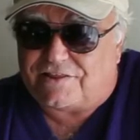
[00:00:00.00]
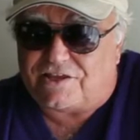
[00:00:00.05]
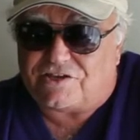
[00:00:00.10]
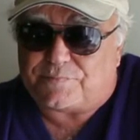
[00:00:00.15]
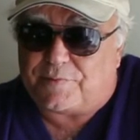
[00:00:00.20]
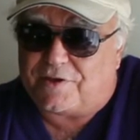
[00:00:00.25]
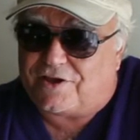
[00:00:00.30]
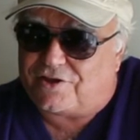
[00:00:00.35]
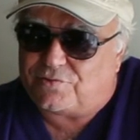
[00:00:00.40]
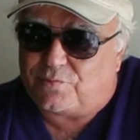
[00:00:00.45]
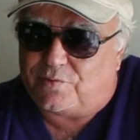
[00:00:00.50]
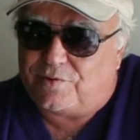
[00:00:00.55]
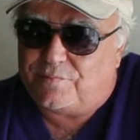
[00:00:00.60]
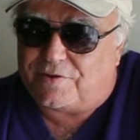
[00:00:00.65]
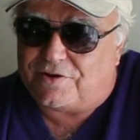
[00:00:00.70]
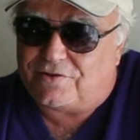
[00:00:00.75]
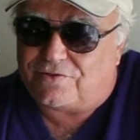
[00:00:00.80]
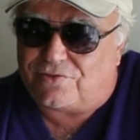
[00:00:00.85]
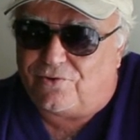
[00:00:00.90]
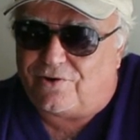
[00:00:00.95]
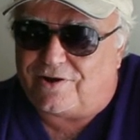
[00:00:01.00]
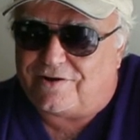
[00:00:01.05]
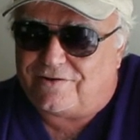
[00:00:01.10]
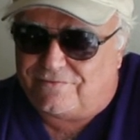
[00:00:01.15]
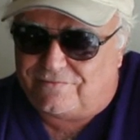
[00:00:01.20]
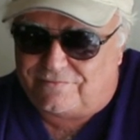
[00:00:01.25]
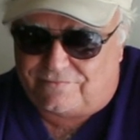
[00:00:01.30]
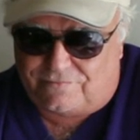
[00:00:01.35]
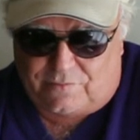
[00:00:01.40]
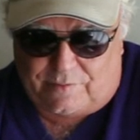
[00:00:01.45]
because we've been
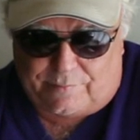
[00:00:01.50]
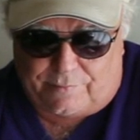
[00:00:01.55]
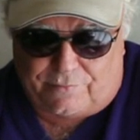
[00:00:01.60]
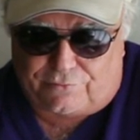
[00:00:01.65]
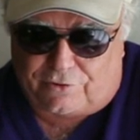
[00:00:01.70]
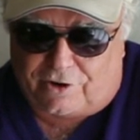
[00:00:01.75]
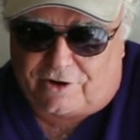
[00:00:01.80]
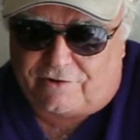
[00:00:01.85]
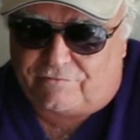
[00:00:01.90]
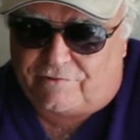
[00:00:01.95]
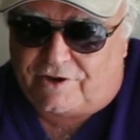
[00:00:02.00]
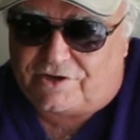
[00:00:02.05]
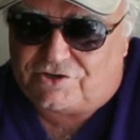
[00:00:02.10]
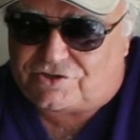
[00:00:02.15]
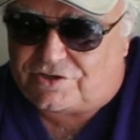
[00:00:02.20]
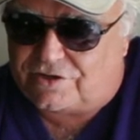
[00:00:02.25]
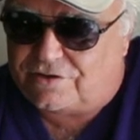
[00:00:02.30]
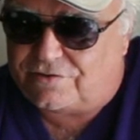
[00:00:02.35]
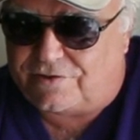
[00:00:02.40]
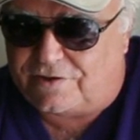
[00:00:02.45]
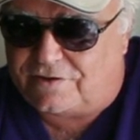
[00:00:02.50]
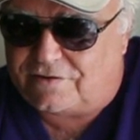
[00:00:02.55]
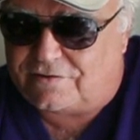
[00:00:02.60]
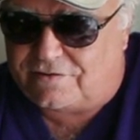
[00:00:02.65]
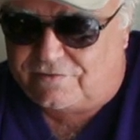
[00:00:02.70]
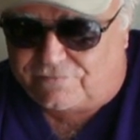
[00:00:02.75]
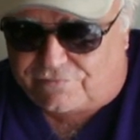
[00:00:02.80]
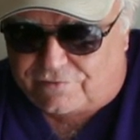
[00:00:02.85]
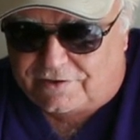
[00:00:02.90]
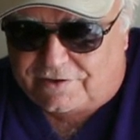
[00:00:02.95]
raised to think
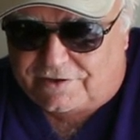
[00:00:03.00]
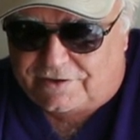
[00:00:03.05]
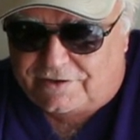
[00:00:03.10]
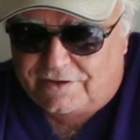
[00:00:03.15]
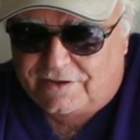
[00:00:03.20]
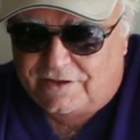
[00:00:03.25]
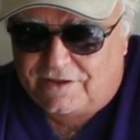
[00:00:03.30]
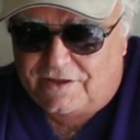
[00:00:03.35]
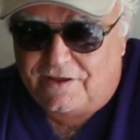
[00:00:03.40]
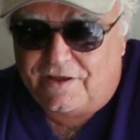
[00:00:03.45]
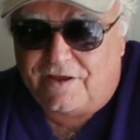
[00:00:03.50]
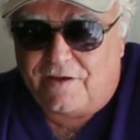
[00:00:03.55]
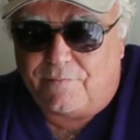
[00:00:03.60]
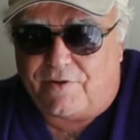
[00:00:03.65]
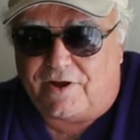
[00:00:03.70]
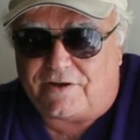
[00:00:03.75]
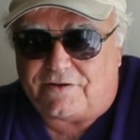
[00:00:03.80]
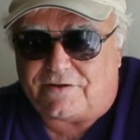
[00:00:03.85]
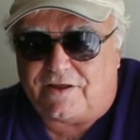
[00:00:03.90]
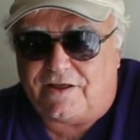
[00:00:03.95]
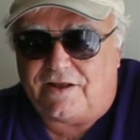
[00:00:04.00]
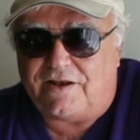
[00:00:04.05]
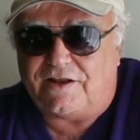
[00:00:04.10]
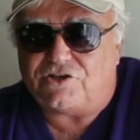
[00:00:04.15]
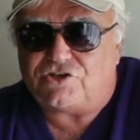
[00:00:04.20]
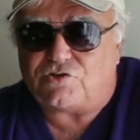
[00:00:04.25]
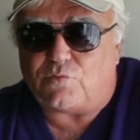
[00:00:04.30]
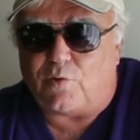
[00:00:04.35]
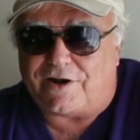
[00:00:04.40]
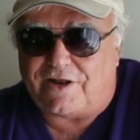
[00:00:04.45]
differently. But it
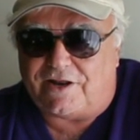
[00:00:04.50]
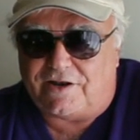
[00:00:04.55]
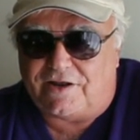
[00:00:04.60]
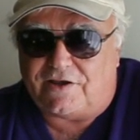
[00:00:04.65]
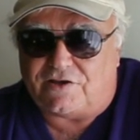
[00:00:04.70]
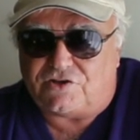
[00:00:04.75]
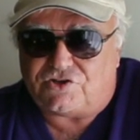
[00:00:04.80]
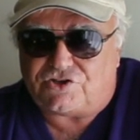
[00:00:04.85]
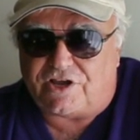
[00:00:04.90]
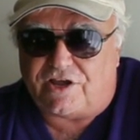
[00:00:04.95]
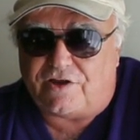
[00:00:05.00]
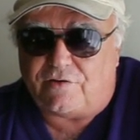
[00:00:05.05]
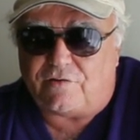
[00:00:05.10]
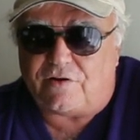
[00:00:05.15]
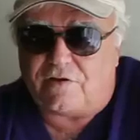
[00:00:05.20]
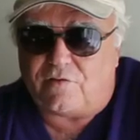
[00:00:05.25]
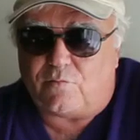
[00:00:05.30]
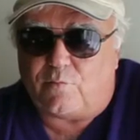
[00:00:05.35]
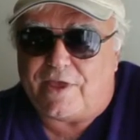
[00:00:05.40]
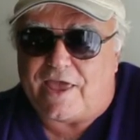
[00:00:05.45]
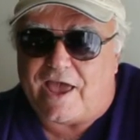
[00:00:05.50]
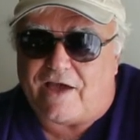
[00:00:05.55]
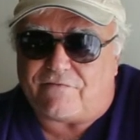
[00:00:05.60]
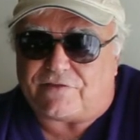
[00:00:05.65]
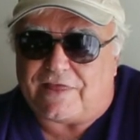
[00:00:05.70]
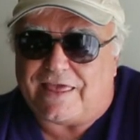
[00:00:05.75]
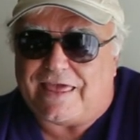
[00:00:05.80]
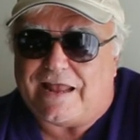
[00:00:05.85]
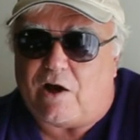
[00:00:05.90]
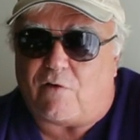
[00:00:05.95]
is what it is, and we have
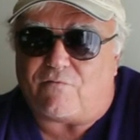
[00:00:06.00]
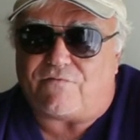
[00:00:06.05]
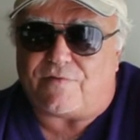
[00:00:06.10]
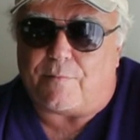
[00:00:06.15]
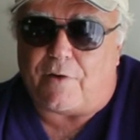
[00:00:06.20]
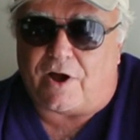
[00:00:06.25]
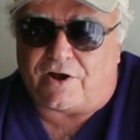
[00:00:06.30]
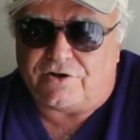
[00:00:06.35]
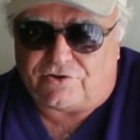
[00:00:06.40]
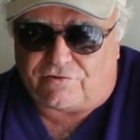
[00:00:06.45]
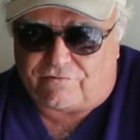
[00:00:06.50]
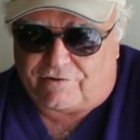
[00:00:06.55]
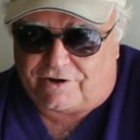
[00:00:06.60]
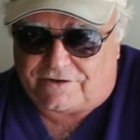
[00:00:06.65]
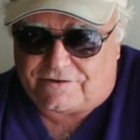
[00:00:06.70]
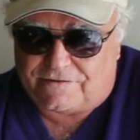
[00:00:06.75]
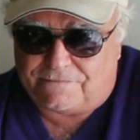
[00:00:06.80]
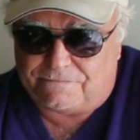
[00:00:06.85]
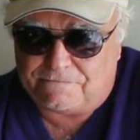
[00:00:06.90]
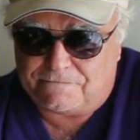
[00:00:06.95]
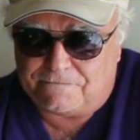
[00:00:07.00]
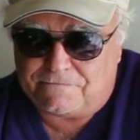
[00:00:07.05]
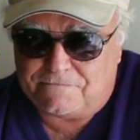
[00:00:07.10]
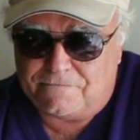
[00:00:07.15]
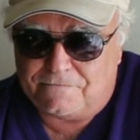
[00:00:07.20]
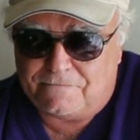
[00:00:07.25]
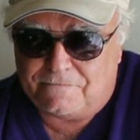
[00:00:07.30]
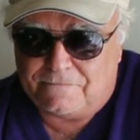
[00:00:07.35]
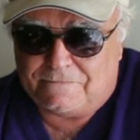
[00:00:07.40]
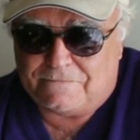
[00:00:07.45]
to get out from under it.
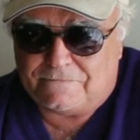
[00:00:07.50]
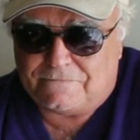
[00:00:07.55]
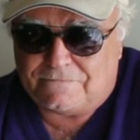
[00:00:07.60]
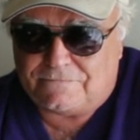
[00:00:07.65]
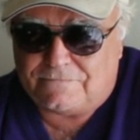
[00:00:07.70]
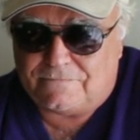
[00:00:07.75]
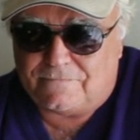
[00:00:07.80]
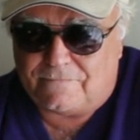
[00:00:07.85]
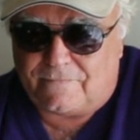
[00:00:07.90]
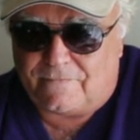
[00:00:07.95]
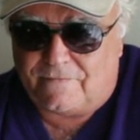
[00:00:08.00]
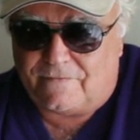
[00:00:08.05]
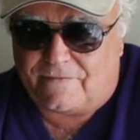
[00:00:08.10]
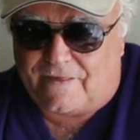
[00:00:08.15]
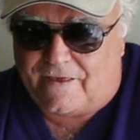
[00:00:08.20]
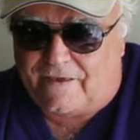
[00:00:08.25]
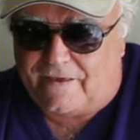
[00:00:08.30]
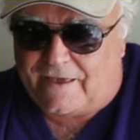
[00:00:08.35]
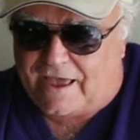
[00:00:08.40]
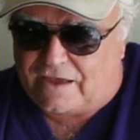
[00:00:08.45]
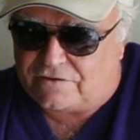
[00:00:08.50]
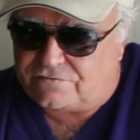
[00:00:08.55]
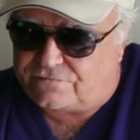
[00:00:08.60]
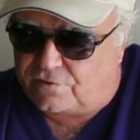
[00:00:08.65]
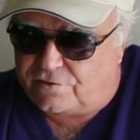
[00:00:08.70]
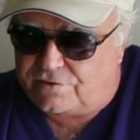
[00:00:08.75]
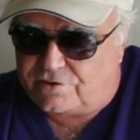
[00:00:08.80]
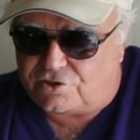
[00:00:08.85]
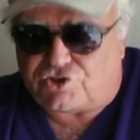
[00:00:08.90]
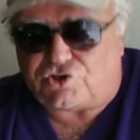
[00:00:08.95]
Okay. As
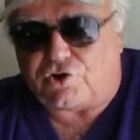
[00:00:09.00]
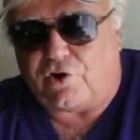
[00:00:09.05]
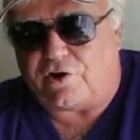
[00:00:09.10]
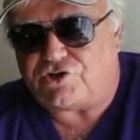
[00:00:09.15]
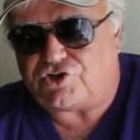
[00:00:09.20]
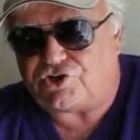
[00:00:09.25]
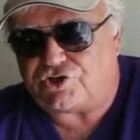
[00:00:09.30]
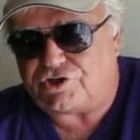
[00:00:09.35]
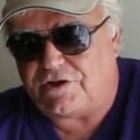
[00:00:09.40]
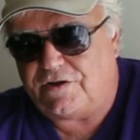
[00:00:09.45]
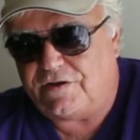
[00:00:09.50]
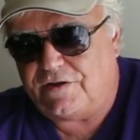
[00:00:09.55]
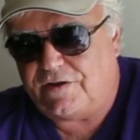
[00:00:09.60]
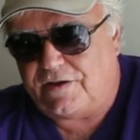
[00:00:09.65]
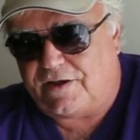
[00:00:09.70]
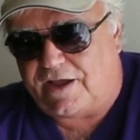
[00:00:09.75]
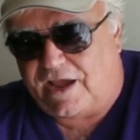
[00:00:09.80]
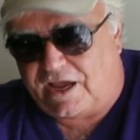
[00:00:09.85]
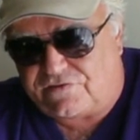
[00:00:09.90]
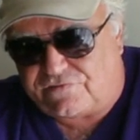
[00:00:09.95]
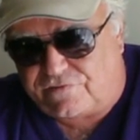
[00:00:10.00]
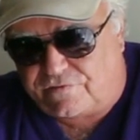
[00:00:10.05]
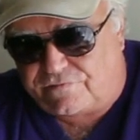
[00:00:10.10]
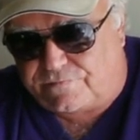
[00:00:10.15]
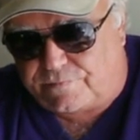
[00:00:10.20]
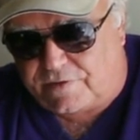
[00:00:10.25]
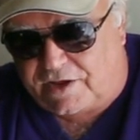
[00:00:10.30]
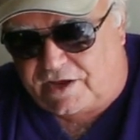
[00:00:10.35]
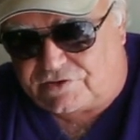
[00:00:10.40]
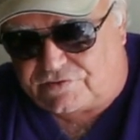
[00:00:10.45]
for the church, as
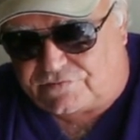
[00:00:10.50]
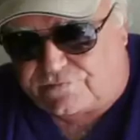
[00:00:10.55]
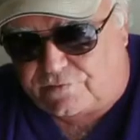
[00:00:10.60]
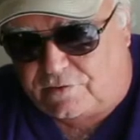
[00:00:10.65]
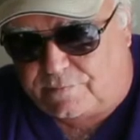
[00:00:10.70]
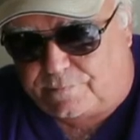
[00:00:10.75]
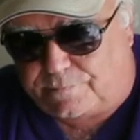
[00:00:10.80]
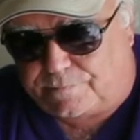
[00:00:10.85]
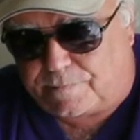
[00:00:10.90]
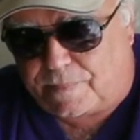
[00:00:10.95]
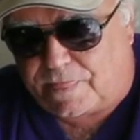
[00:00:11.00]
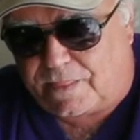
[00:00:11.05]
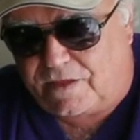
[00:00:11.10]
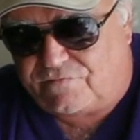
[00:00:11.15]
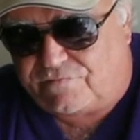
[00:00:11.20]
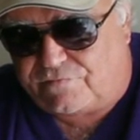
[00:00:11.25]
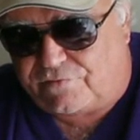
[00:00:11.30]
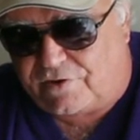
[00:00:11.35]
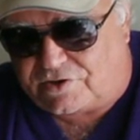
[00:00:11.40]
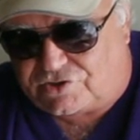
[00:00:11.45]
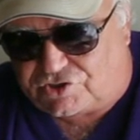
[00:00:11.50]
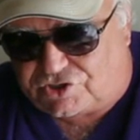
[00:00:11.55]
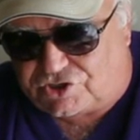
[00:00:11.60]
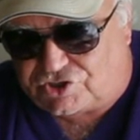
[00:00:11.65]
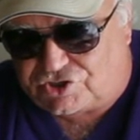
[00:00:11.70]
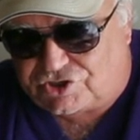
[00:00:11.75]
for Francis,